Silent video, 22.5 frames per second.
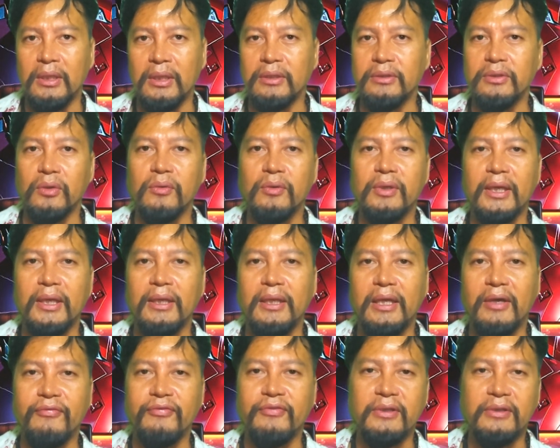Don't get
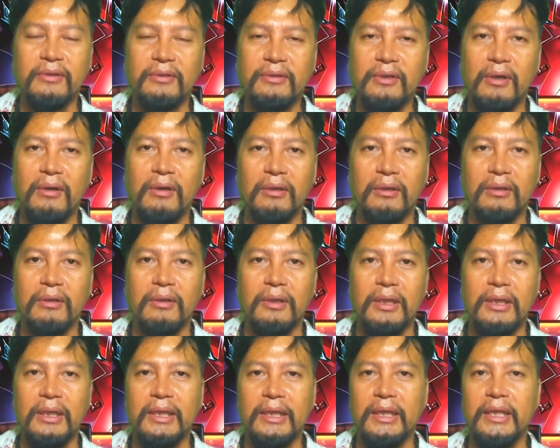left in the dark.
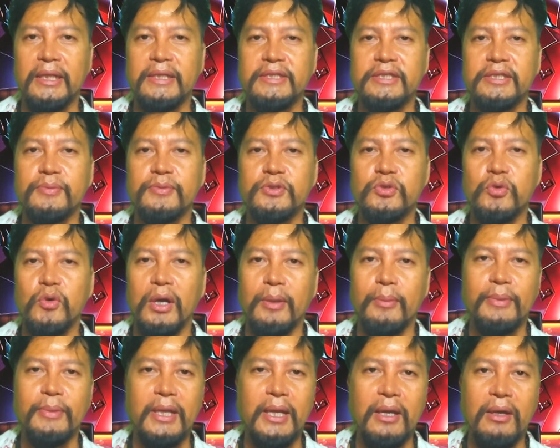Hit subscribe
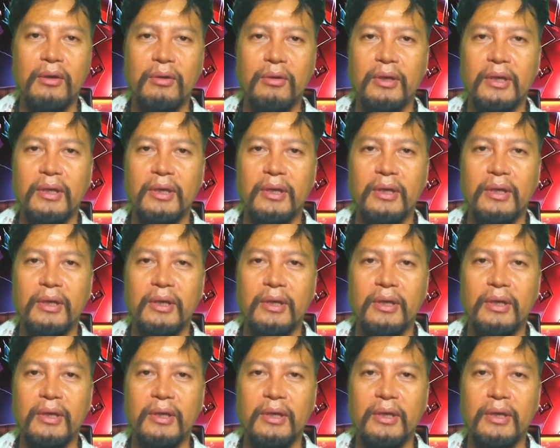now